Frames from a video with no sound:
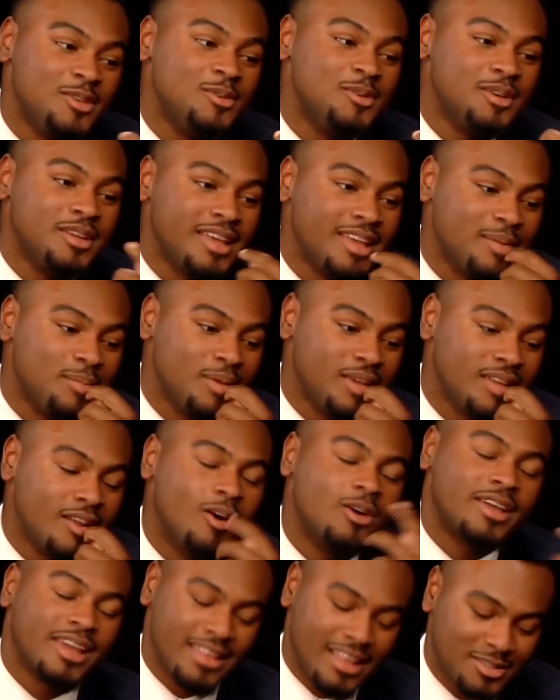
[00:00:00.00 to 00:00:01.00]
can you admit?
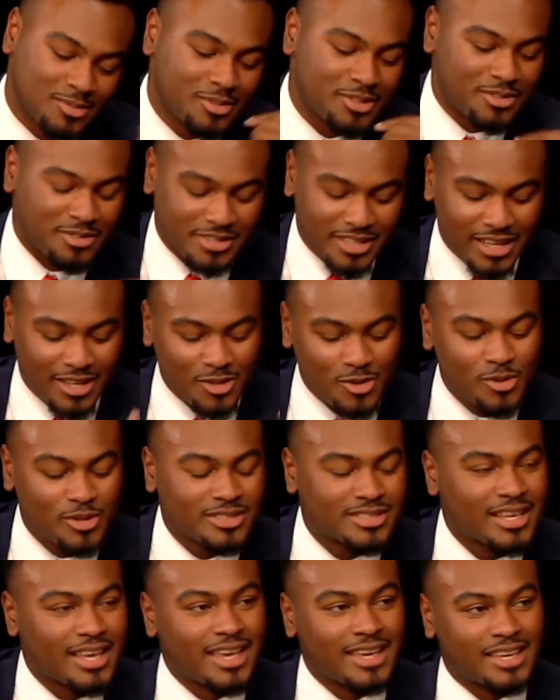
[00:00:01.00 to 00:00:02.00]
Okay, that's what you said. You
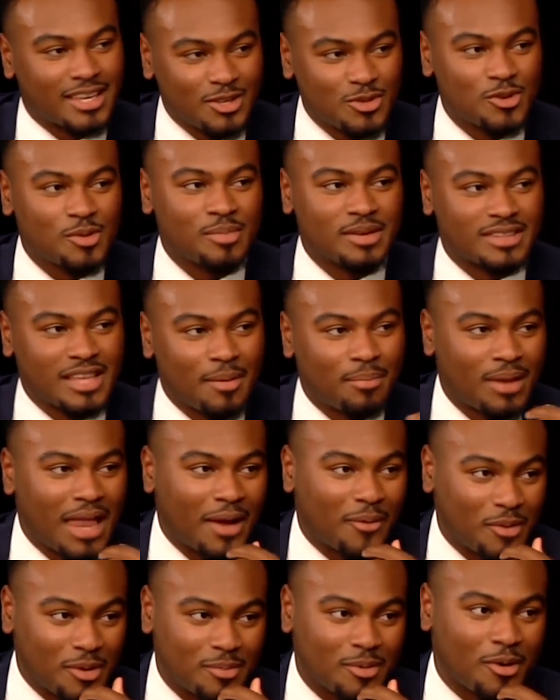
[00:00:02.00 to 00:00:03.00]
were saying, can you admit that
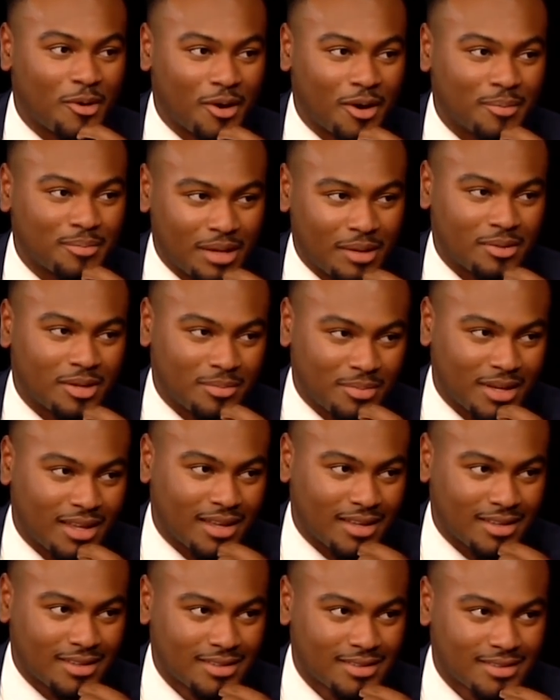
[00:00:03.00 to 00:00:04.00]
black women are blah blah
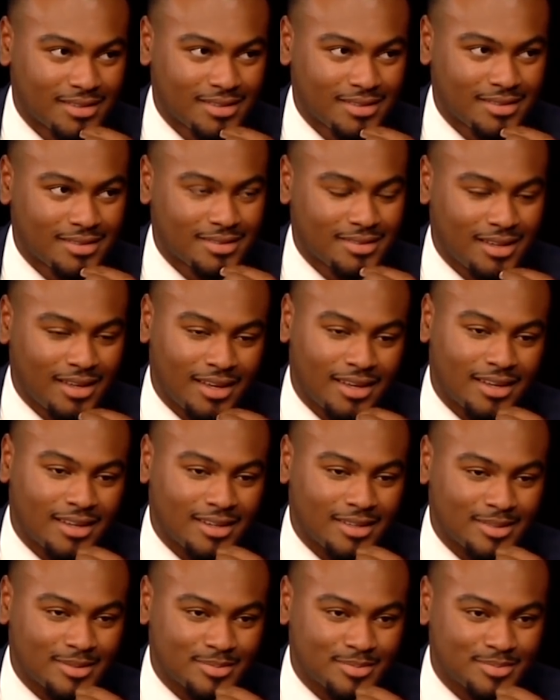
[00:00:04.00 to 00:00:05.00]
blah? Right.
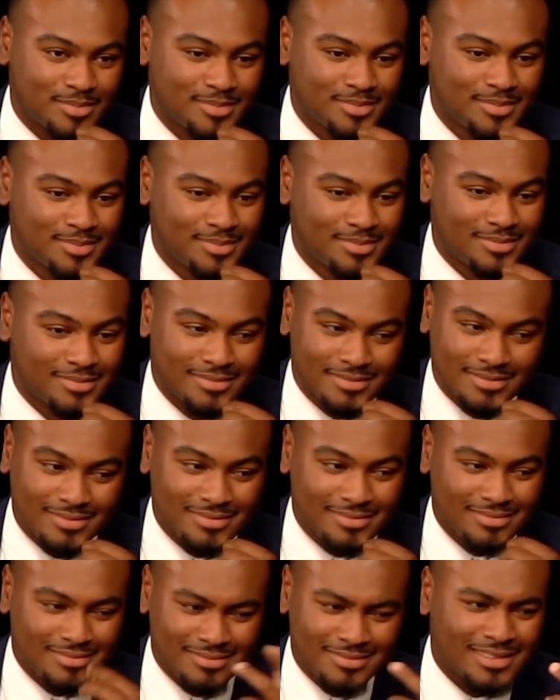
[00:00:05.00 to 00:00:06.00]
Uh,
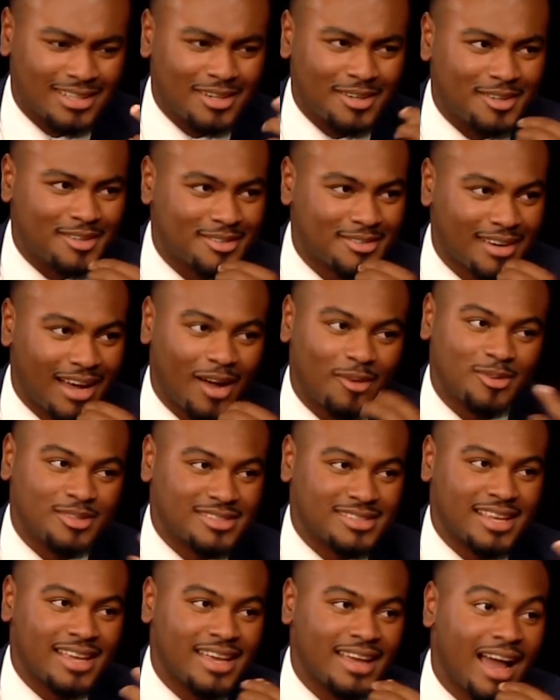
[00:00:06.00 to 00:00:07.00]
no, I
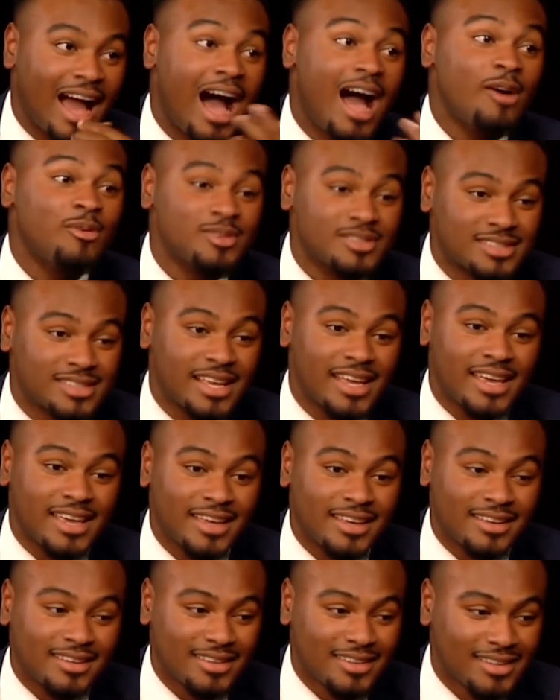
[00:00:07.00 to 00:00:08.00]
was saying, I was
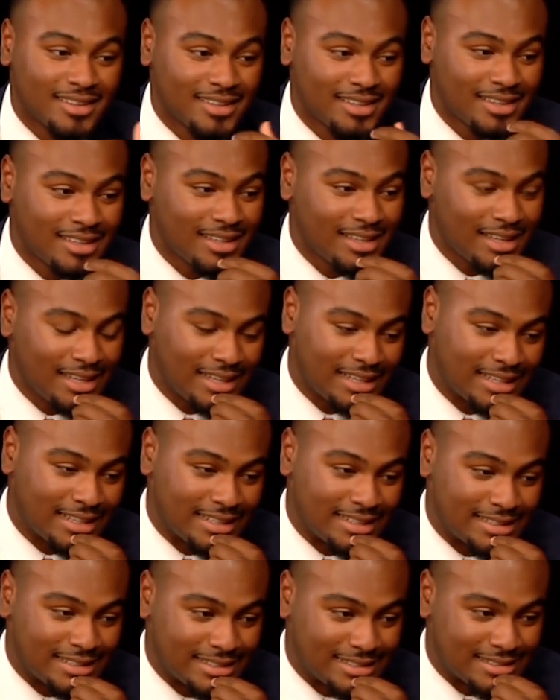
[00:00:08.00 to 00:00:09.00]
saying,
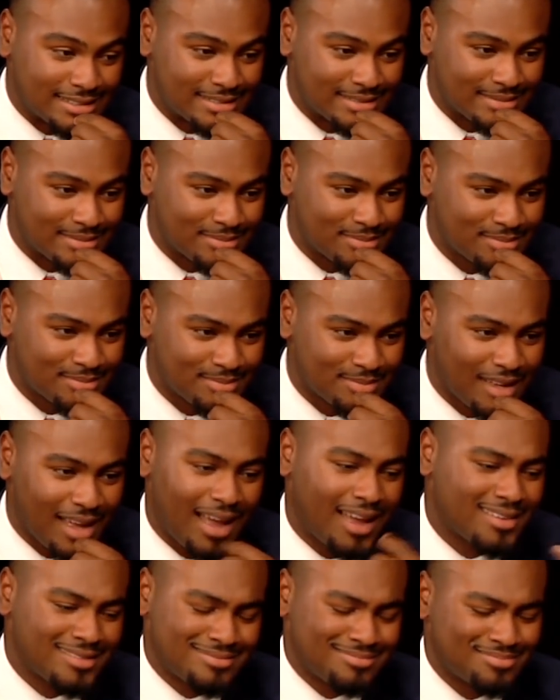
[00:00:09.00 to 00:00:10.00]
uh,
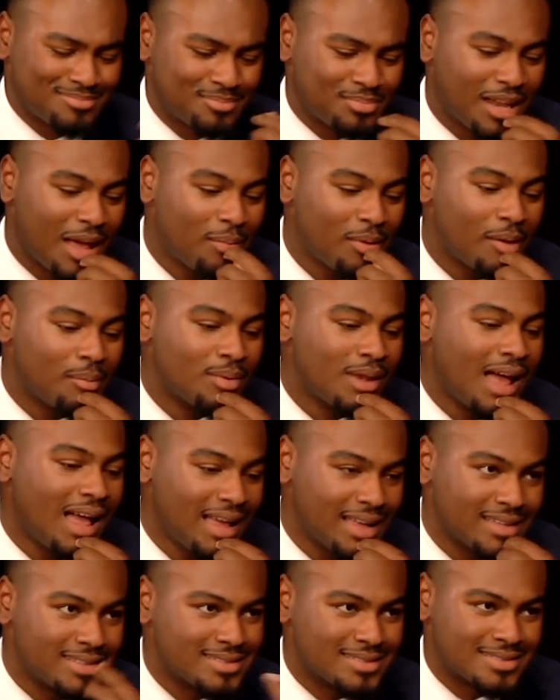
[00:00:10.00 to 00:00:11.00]
blah blah
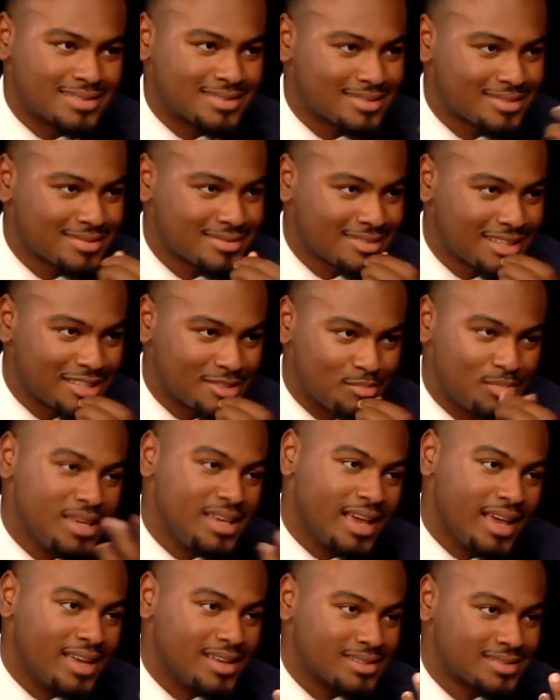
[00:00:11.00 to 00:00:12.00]
blah is is
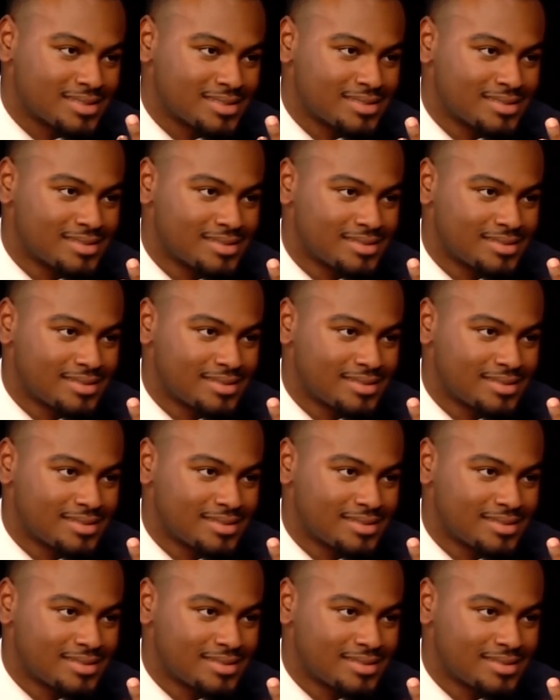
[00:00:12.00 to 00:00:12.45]
BS.